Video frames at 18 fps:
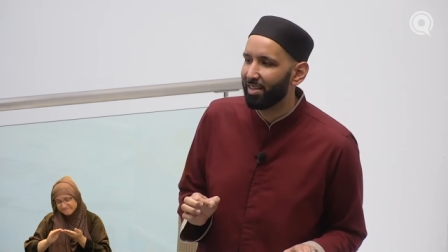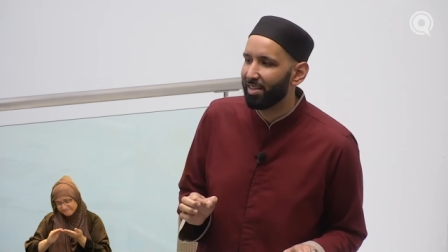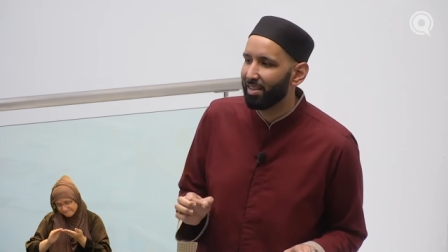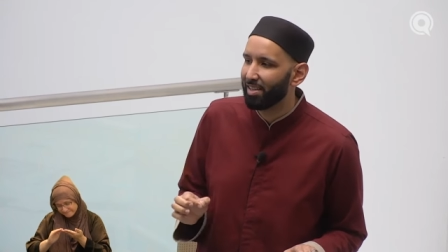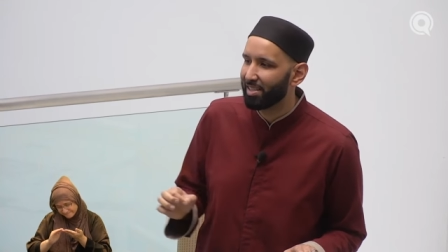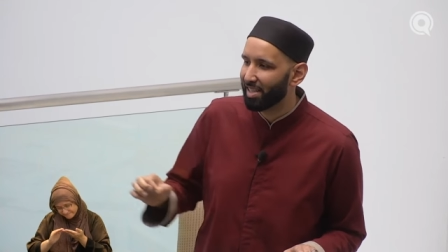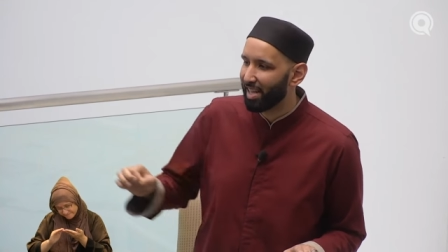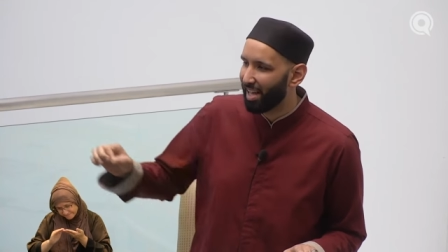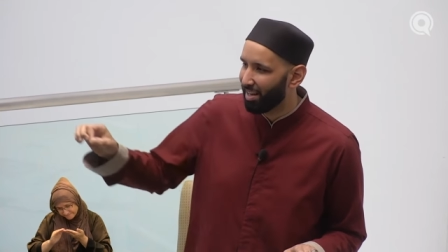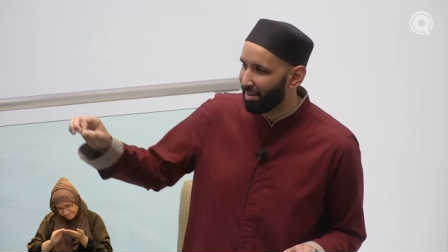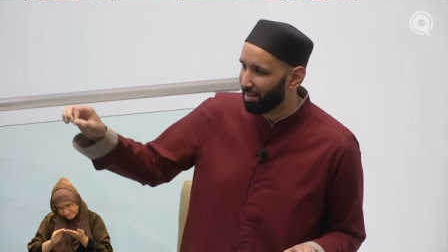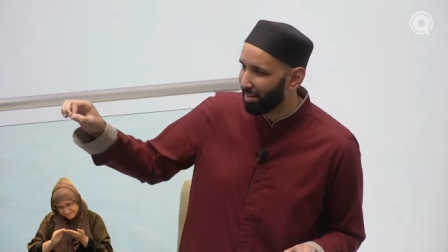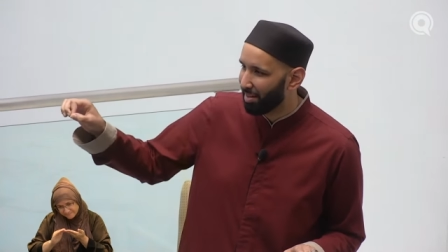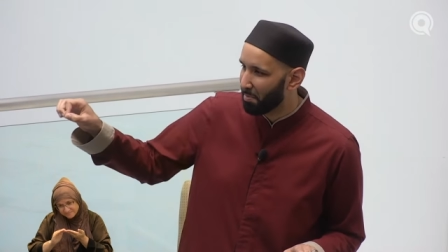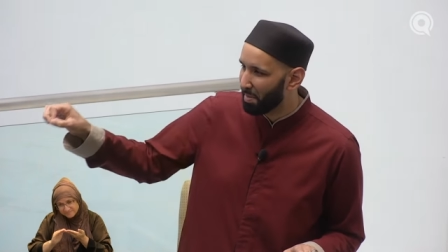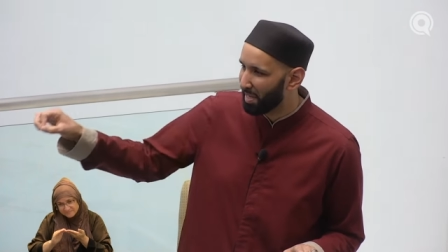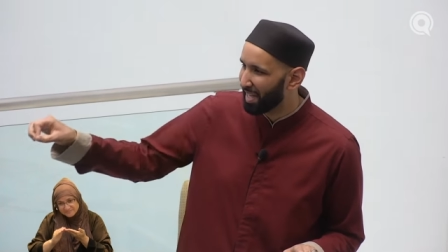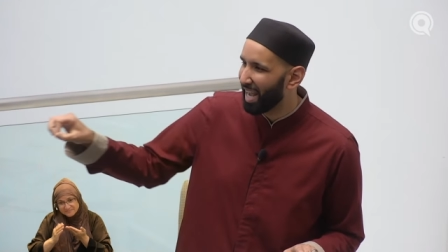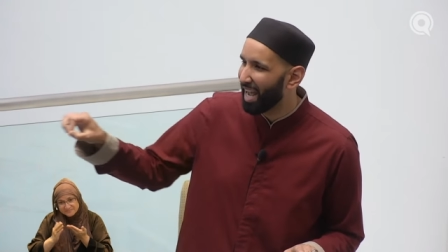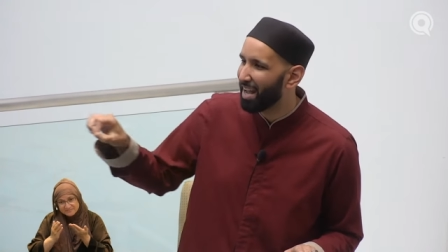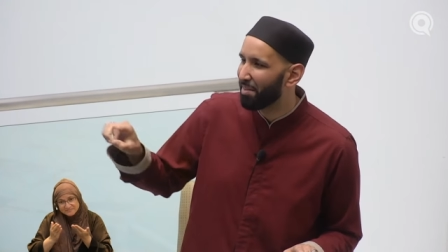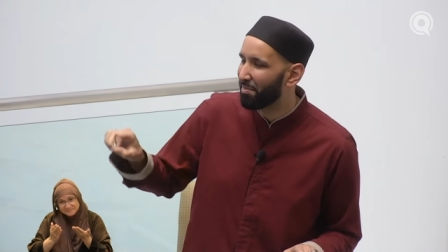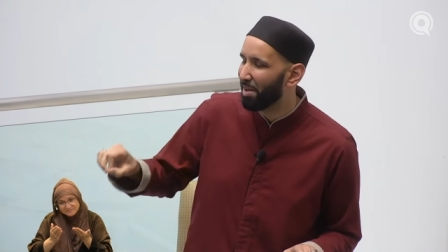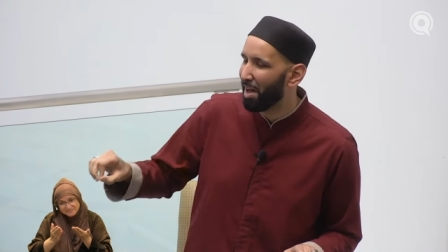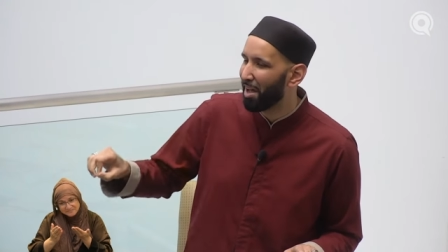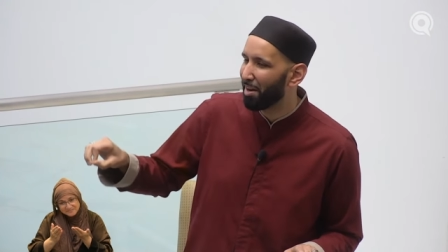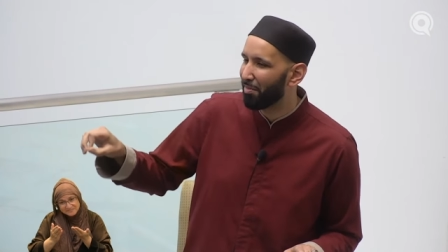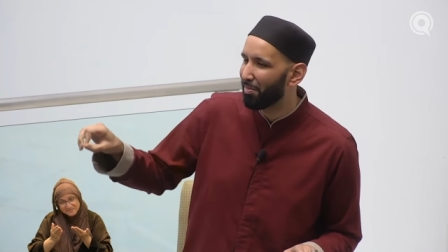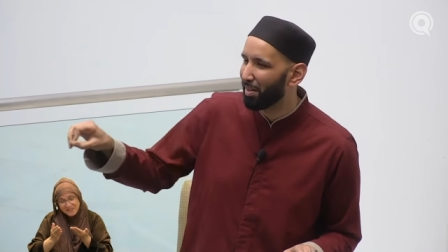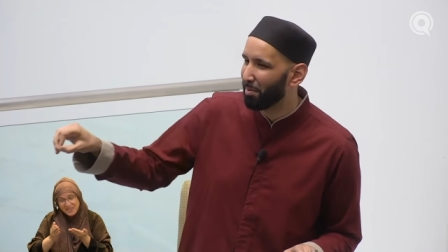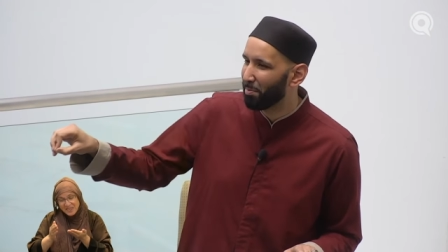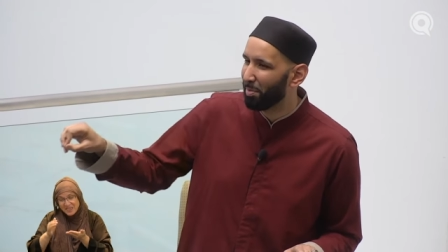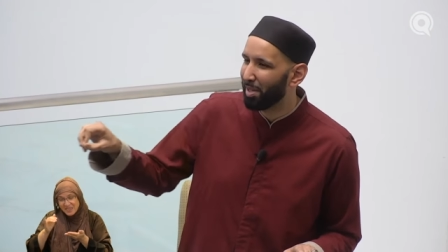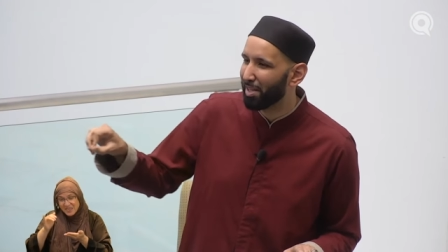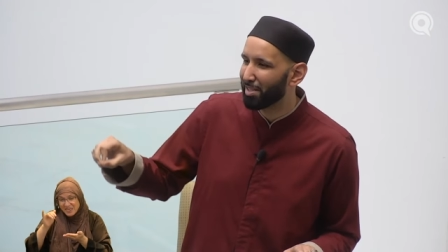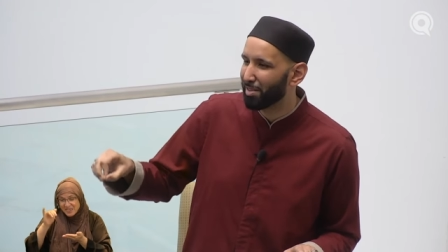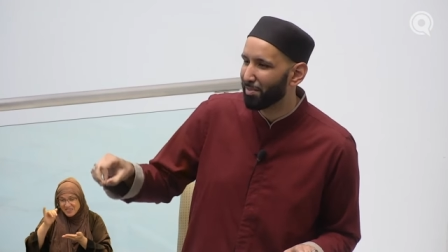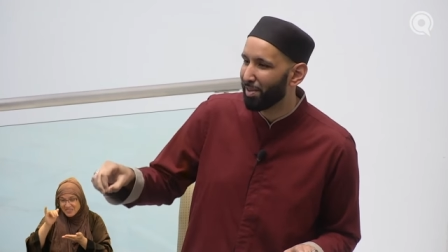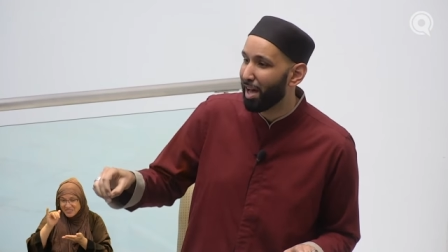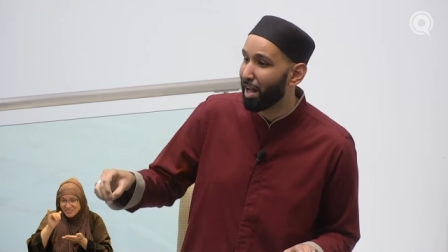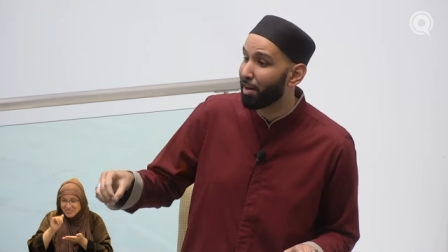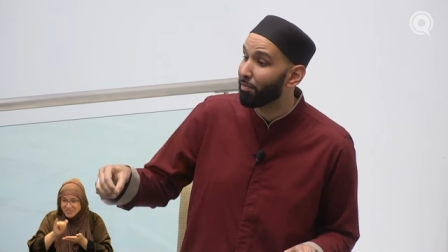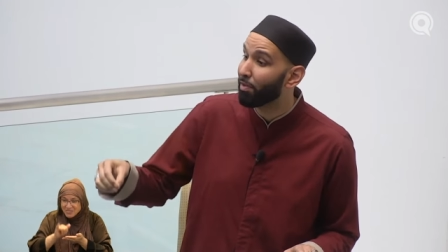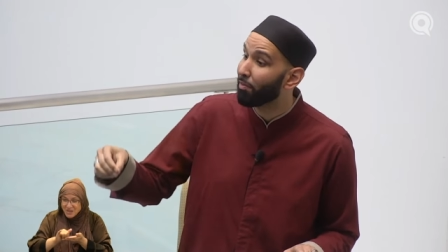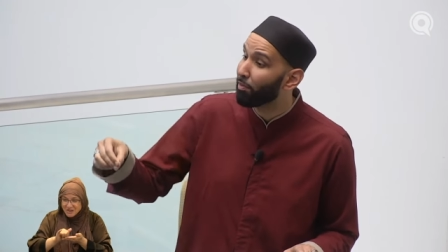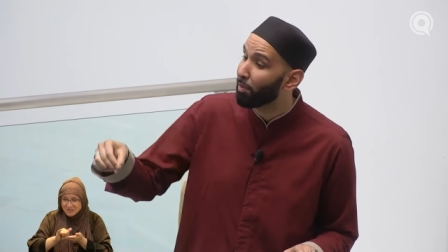is that the makan of Arafah, the place of Arafah,